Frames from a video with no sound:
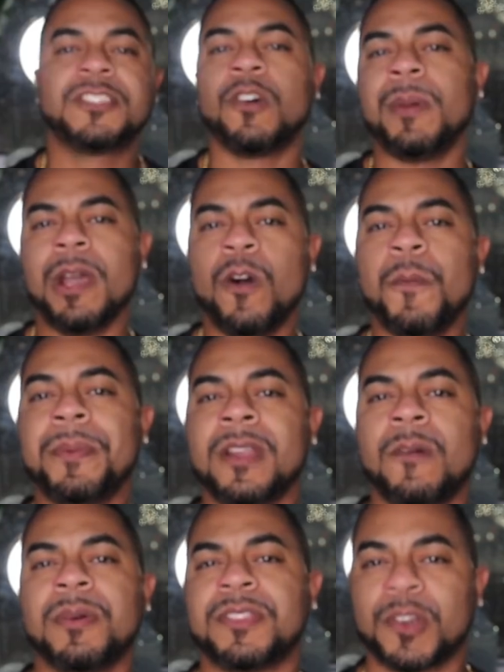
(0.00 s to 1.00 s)
So we open
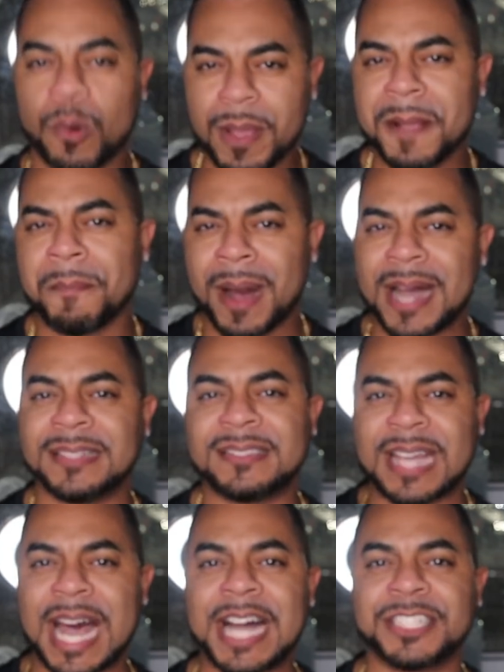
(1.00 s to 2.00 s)
up with a quick
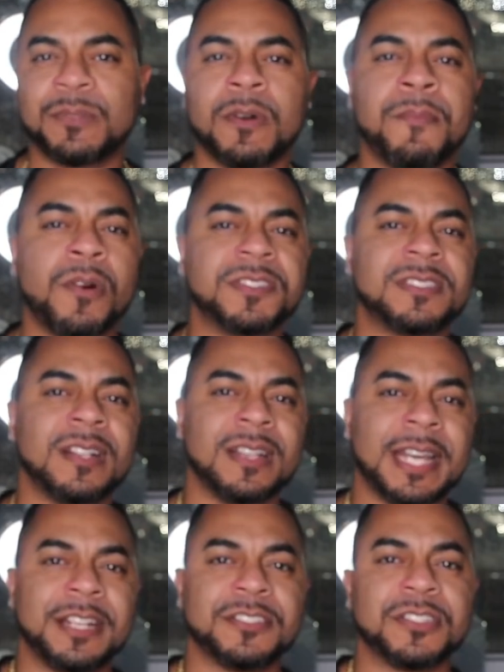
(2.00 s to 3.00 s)
montage of what most of the
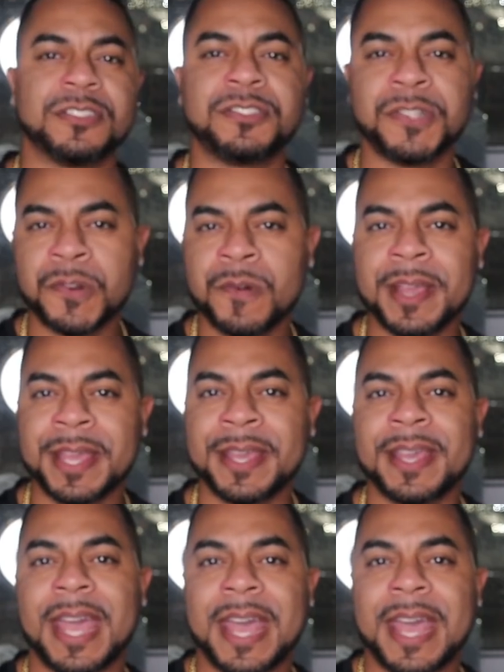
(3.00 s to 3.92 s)
ladies are doing,